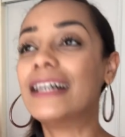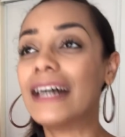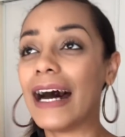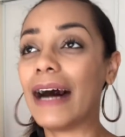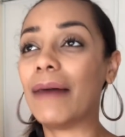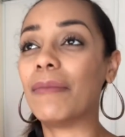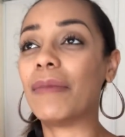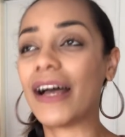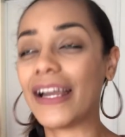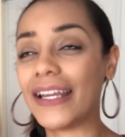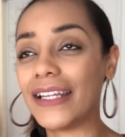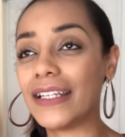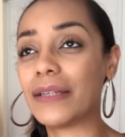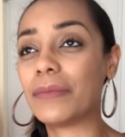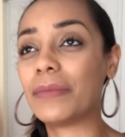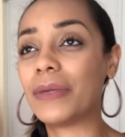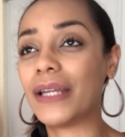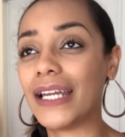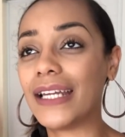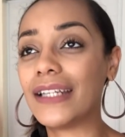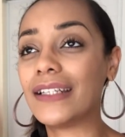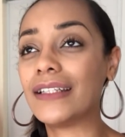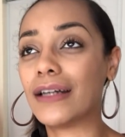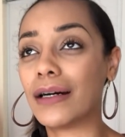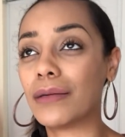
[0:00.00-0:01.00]
I might end up
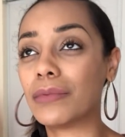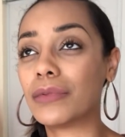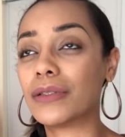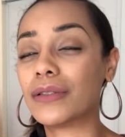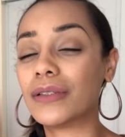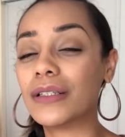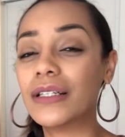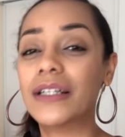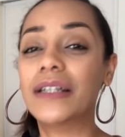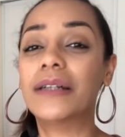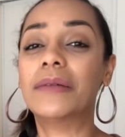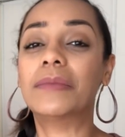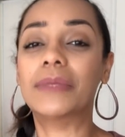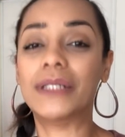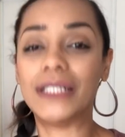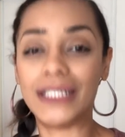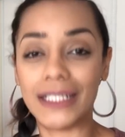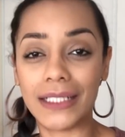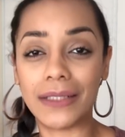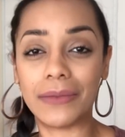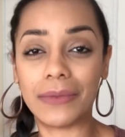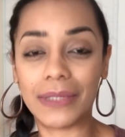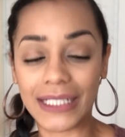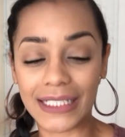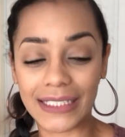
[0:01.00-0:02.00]
paying double, but
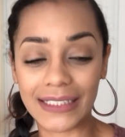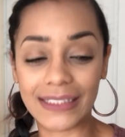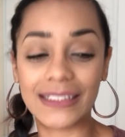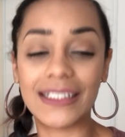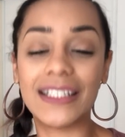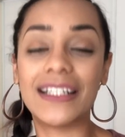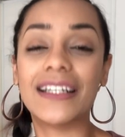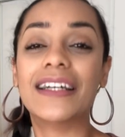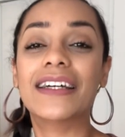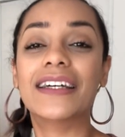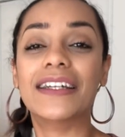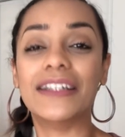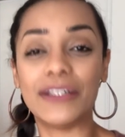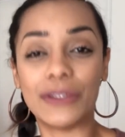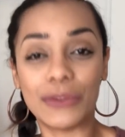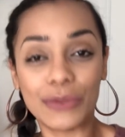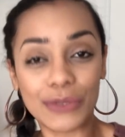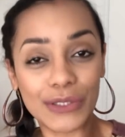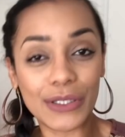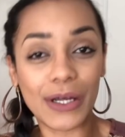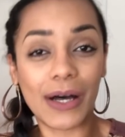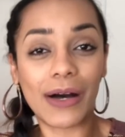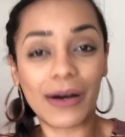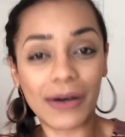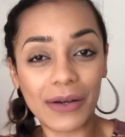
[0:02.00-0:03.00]
anyways, you
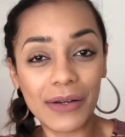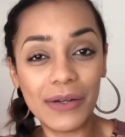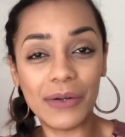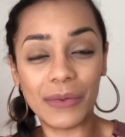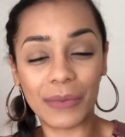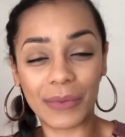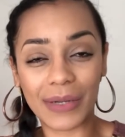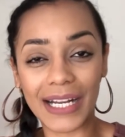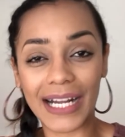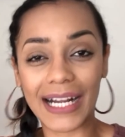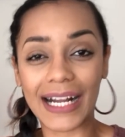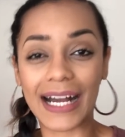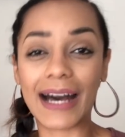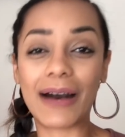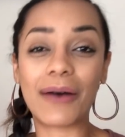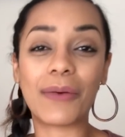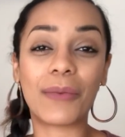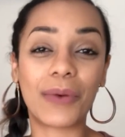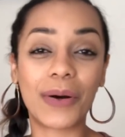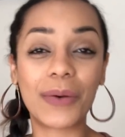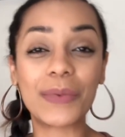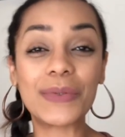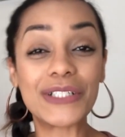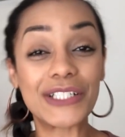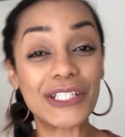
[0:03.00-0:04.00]
saw what I got.
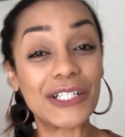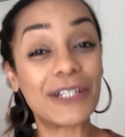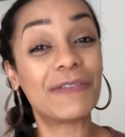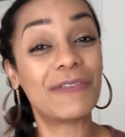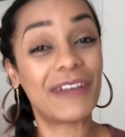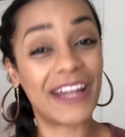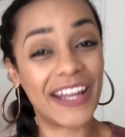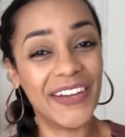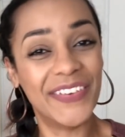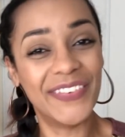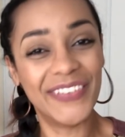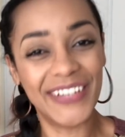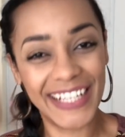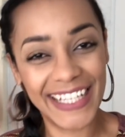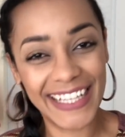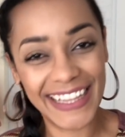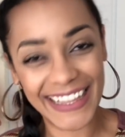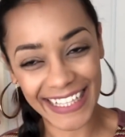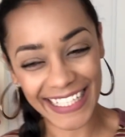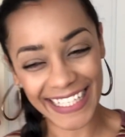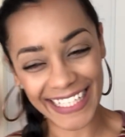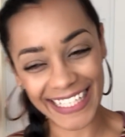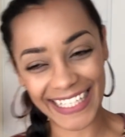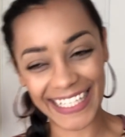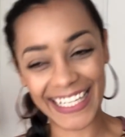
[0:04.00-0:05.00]
What was your favorite
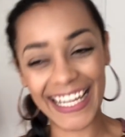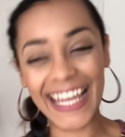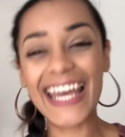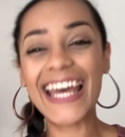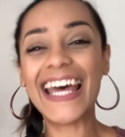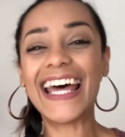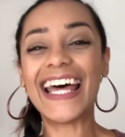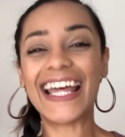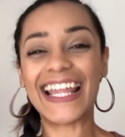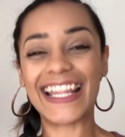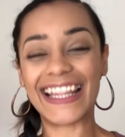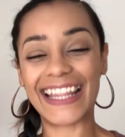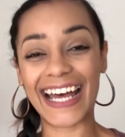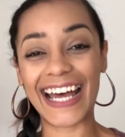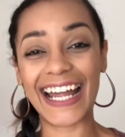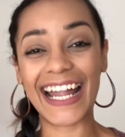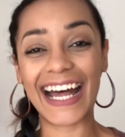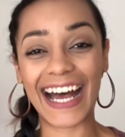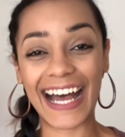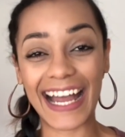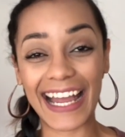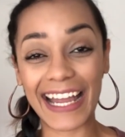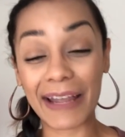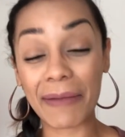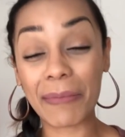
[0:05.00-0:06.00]
thing that
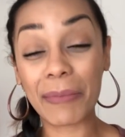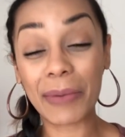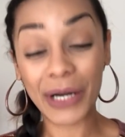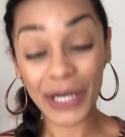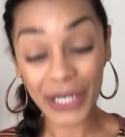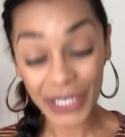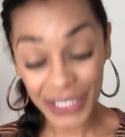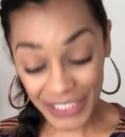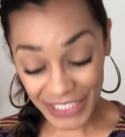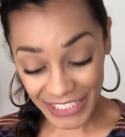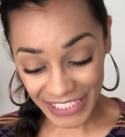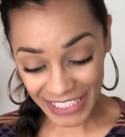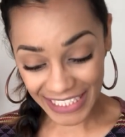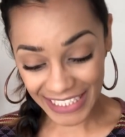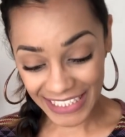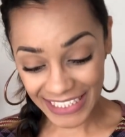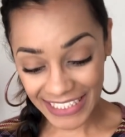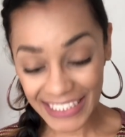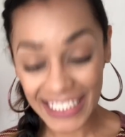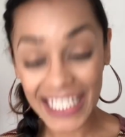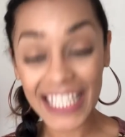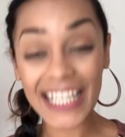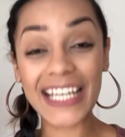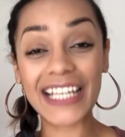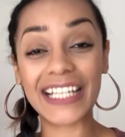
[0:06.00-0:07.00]
I
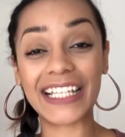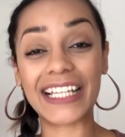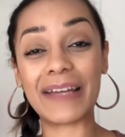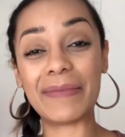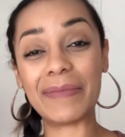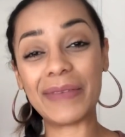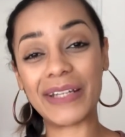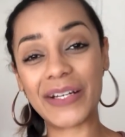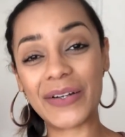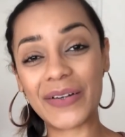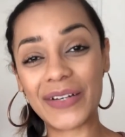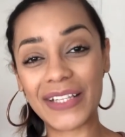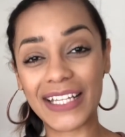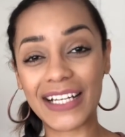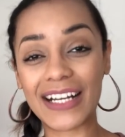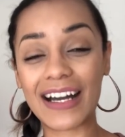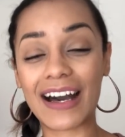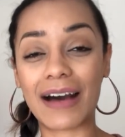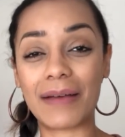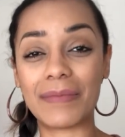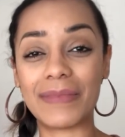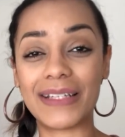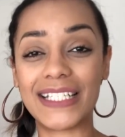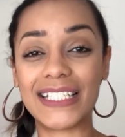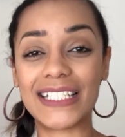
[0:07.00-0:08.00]
purchased? Let me know in the
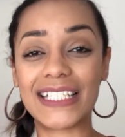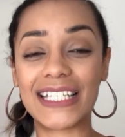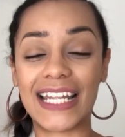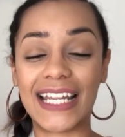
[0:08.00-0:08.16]
comments.